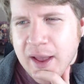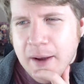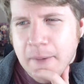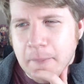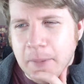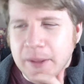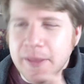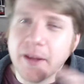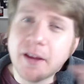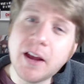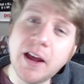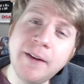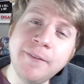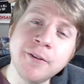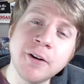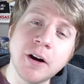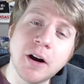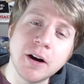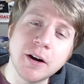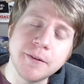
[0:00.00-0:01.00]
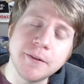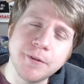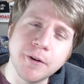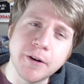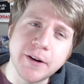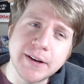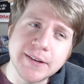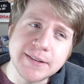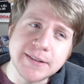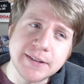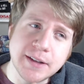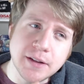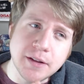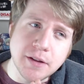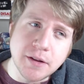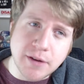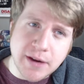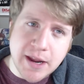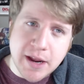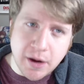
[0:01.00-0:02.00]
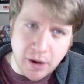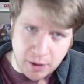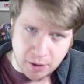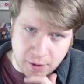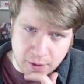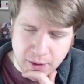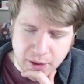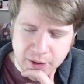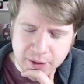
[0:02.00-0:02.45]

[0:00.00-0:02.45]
But the cover art for it is unique art.